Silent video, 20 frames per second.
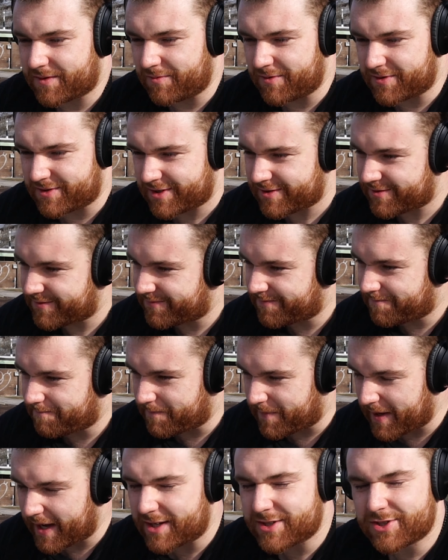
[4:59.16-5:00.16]
There was a
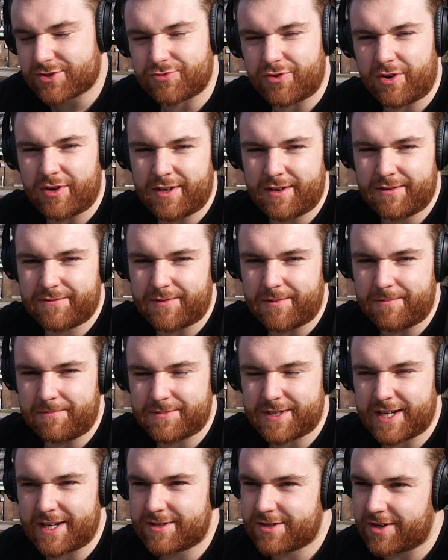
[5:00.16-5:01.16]
big struggle from
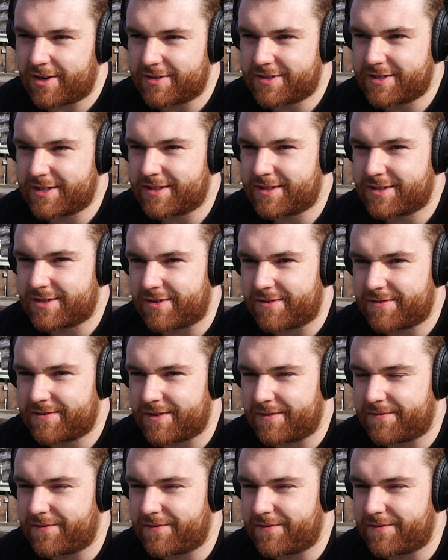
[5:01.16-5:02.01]
day 30 to